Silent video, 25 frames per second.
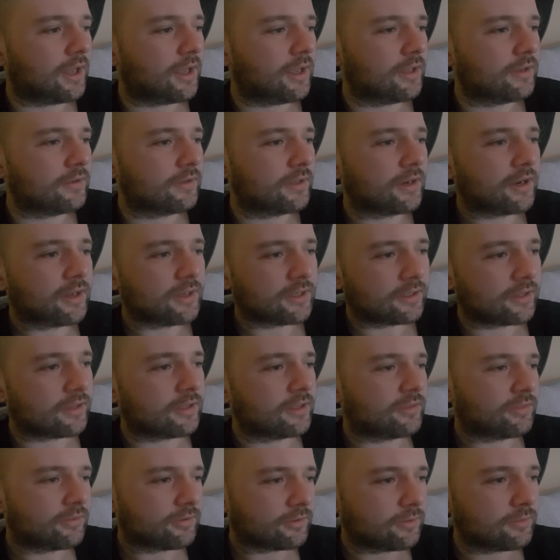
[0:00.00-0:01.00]
And then I
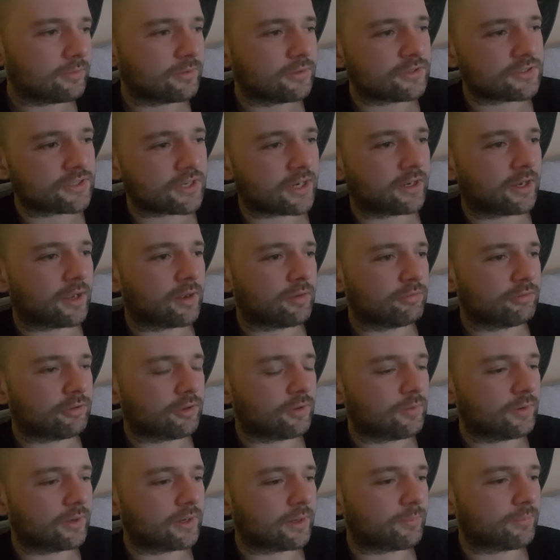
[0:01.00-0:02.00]
clicked through the checkout
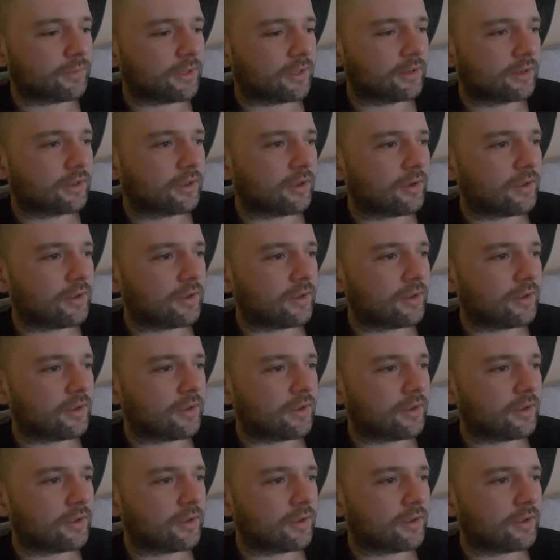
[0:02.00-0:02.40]
flow and I'm like,